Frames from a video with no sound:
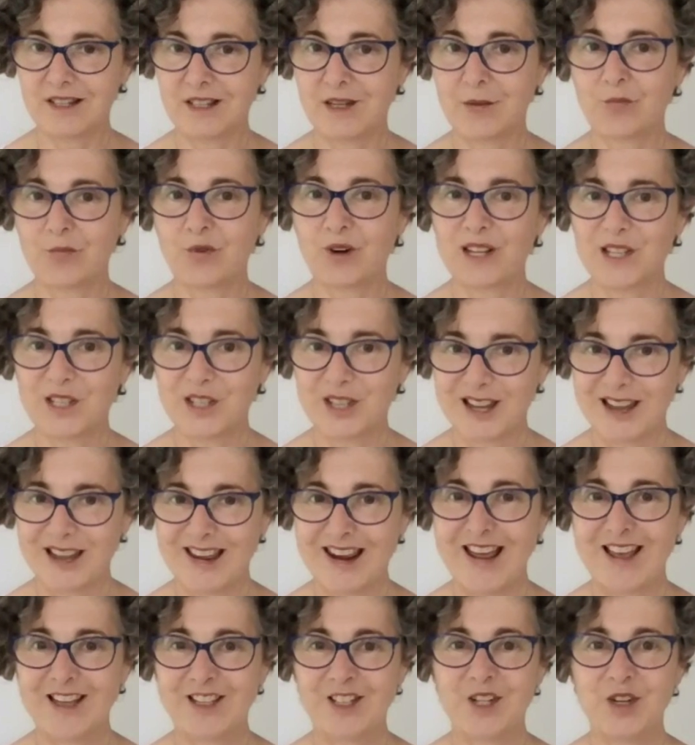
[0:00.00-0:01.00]
suppressing
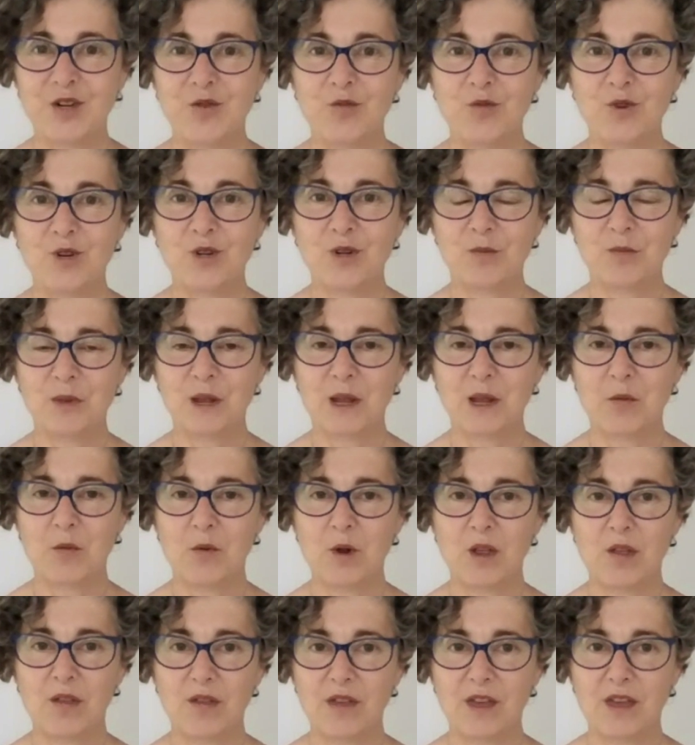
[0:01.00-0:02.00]
it as you would be
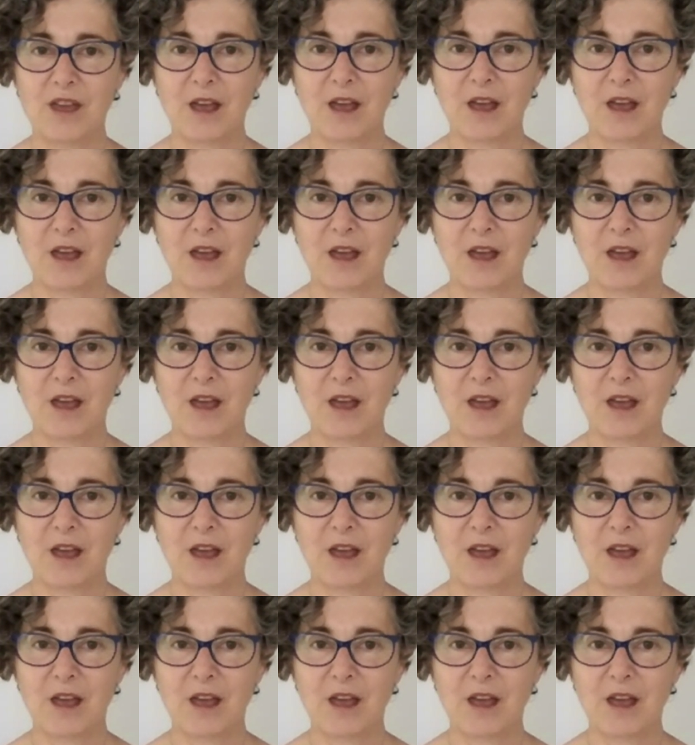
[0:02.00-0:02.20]
with